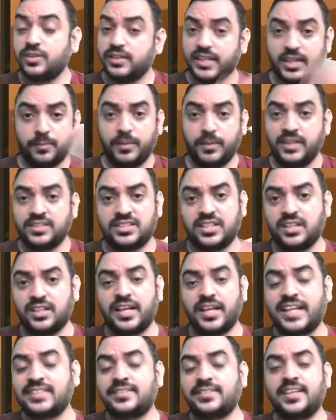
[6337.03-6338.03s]
That means
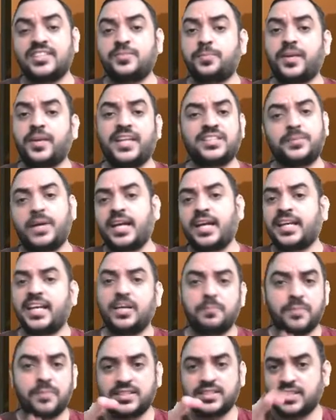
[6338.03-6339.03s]
the excise price,
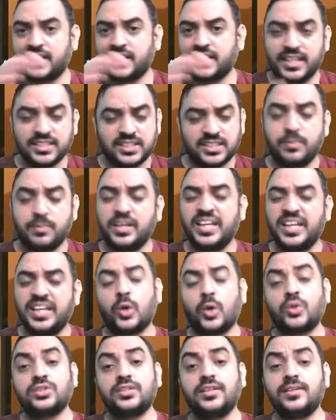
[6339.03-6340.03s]
market price are reasonably
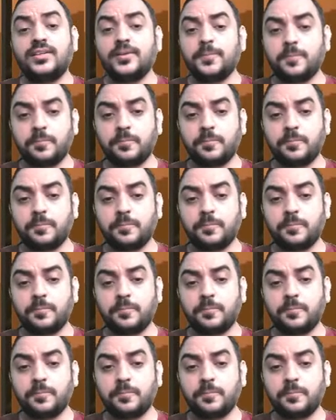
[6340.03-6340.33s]
closer.